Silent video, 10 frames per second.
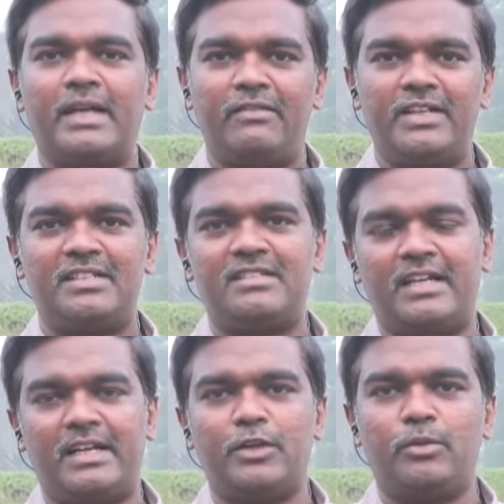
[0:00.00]
heaviest
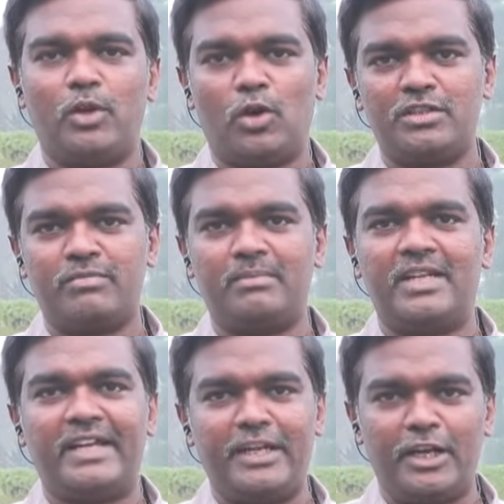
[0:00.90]
satellite to be launched from
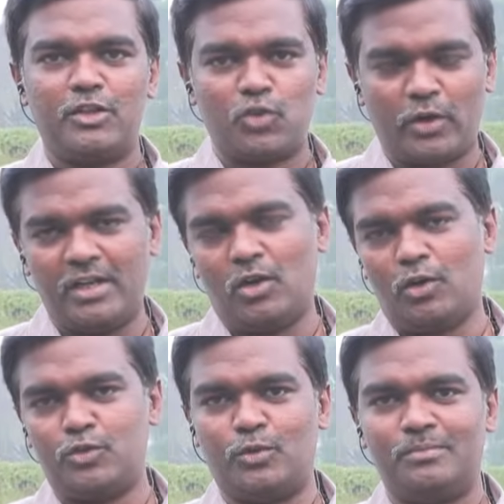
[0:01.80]
the Indian soil
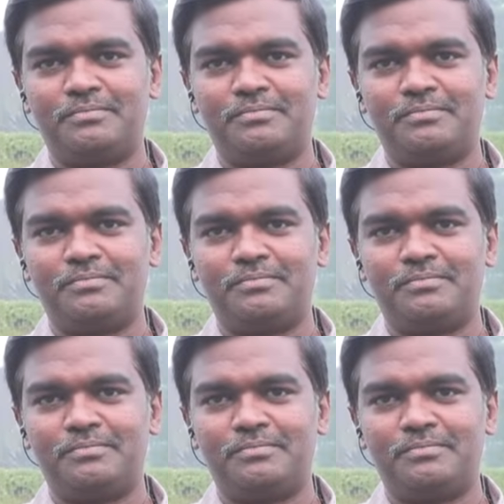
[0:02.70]
also,